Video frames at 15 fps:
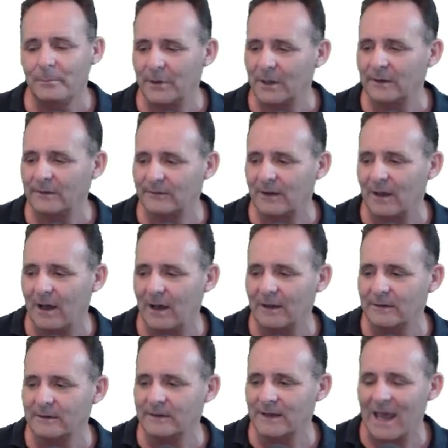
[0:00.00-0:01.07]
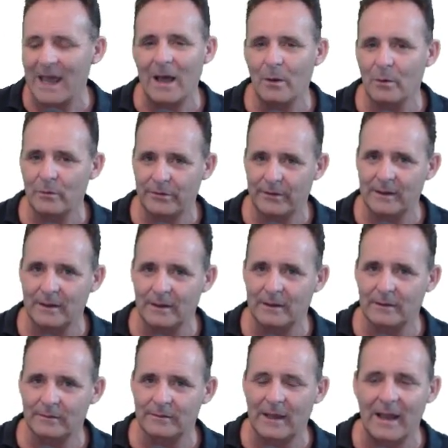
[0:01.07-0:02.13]
But I now
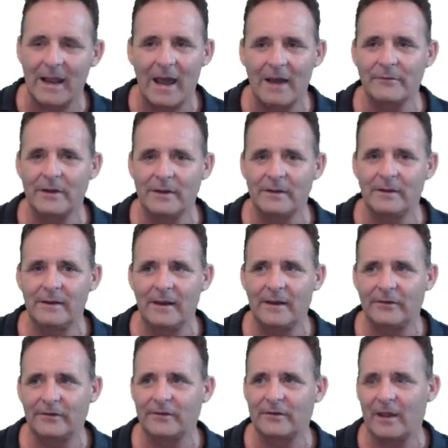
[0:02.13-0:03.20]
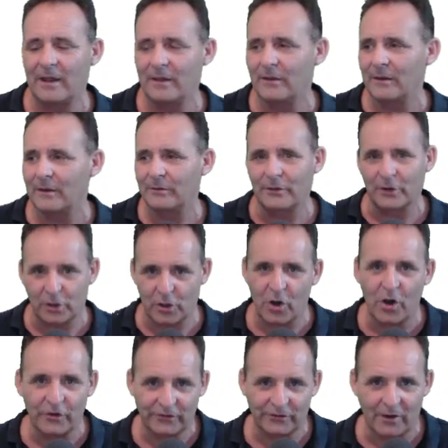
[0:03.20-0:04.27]
think that having this and the, the
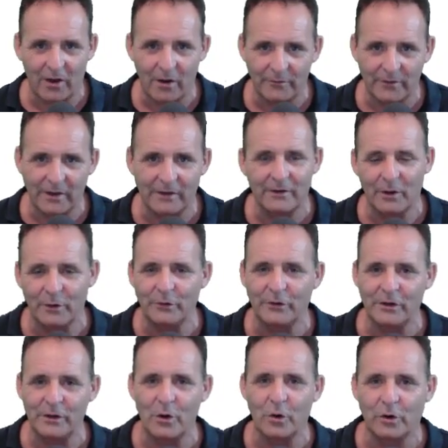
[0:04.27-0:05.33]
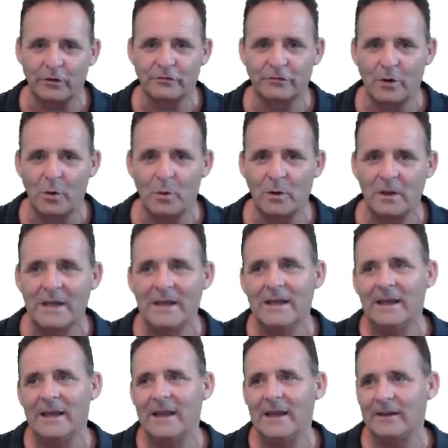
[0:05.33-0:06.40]
costs of it under your control,
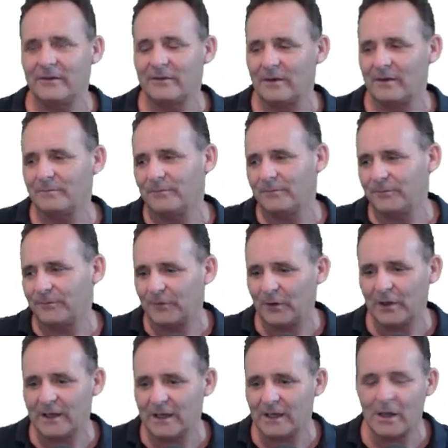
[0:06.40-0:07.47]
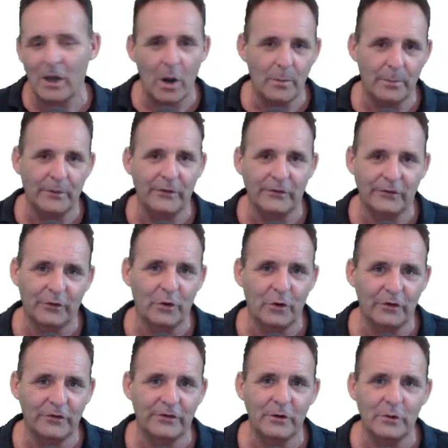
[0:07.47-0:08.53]
it's fully open
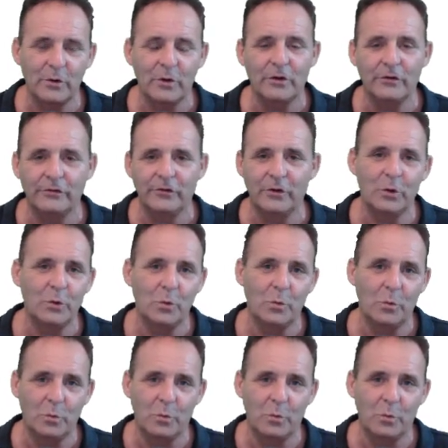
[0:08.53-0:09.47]
source, so you can do